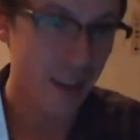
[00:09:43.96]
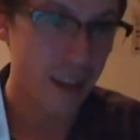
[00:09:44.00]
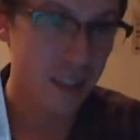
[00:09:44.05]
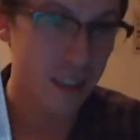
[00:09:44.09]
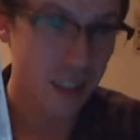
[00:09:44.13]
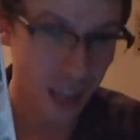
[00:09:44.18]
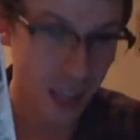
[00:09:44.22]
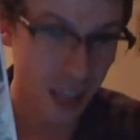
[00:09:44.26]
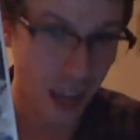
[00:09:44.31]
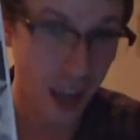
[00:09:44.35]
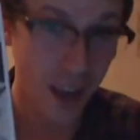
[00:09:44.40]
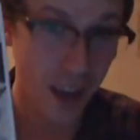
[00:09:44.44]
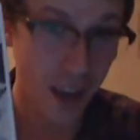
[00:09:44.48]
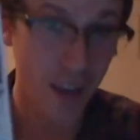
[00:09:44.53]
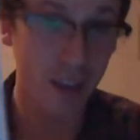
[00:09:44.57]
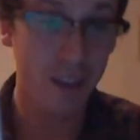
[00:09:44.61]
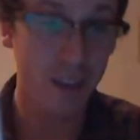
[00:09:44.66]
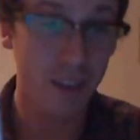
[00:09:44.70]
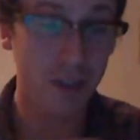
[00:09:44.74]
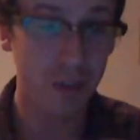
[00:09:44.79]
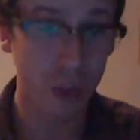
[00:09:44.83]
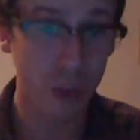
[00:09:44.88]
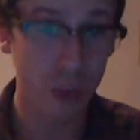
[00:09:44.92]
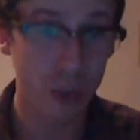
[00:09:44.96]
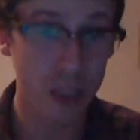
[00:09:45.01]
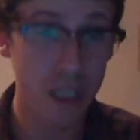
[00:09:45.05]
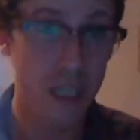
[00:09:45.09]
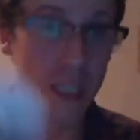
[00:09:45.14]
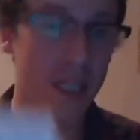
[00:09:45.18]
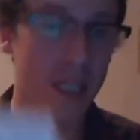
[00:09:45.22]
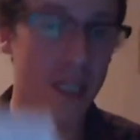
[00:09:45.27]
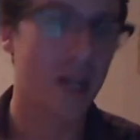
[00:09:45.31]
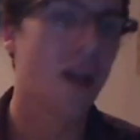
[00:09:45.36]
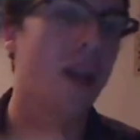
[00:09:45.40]
Sega
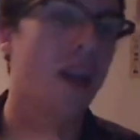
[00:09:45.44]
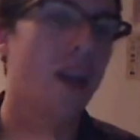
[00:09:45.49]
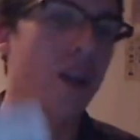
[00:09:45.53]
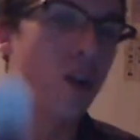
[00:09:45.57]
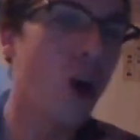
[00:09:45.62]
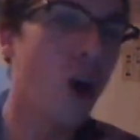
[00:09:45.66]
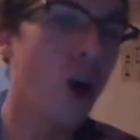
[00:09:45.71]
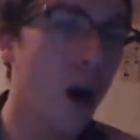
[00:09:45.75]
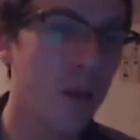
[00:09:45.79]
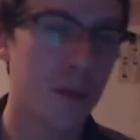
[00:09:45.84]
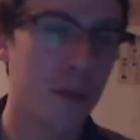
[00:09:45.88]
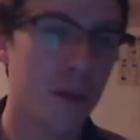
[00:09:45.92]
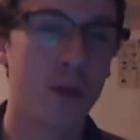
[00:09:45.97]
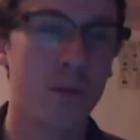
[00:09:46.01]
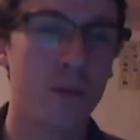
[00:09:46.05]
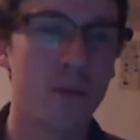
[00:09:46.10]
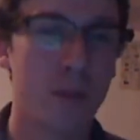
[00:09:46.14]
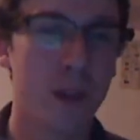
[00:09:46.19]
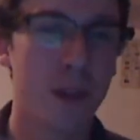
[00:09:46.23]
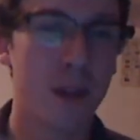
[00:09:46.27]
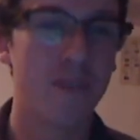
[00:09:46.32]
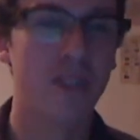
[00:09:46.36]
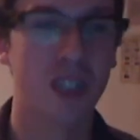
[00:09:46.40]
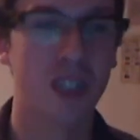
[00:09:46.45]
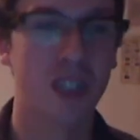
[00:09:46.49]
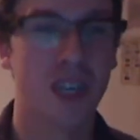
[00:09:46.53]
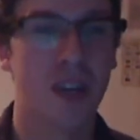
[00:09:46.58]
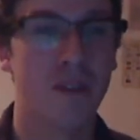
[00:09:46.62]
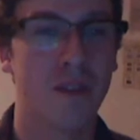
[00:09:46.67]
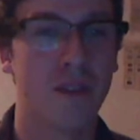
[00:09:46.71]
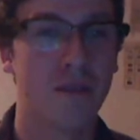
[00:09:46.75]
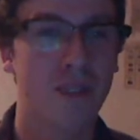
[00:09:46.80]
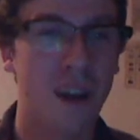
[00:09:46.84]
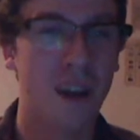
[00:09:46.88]
released it, and I know I'm a bit of a
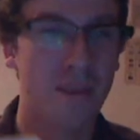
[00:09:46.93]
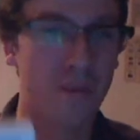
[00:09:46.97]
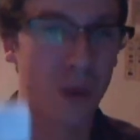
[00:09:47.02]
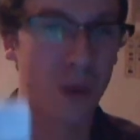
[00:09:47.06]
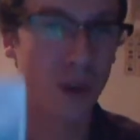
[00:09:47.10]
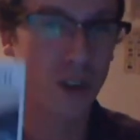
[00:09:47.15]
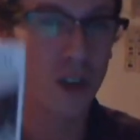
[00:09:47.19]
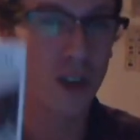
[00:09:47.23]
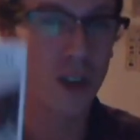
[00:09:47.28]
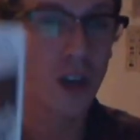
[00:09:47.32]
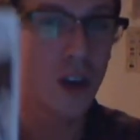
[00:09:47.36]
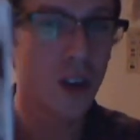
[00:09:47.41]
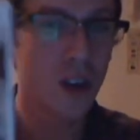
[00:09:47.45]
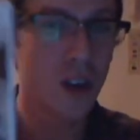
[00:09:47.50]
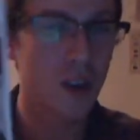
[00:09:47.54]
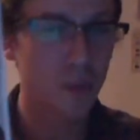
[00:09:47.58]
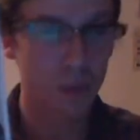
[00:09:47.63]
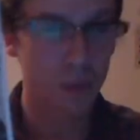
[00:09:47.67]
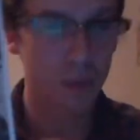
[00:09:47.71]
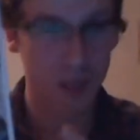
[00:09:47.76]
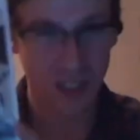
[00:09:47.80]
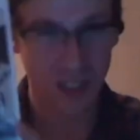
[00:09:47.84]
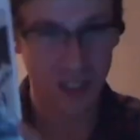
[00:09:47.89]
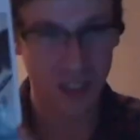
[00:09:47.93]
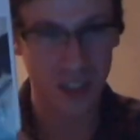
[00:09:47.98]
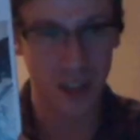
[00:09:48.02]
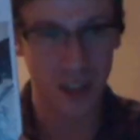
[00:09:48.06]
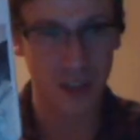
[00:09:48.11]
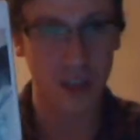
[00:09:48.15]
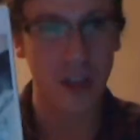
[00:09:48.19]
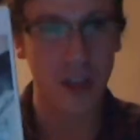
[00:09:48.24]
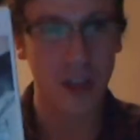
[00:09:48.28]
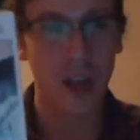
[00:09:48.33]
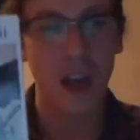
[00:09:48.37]
Sega fanboy, but
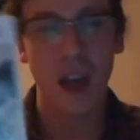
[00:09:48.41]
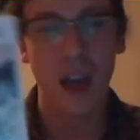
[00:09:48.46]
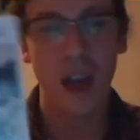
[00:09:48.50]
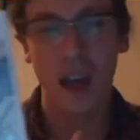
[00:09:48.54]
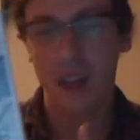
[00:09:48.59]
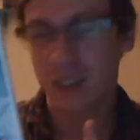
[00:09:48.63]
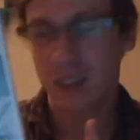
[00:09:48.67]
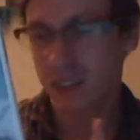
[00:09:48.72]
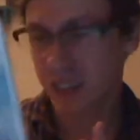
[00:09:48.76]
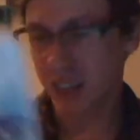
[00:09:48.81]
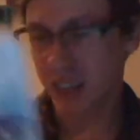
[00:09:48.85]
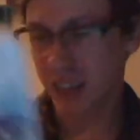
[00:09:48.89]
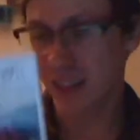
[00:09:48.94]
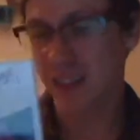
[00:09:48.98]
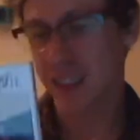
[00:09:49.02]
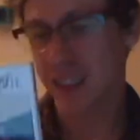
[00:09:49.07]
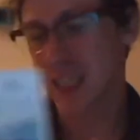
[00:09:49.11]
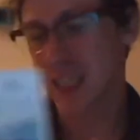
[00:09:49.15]
still, to get this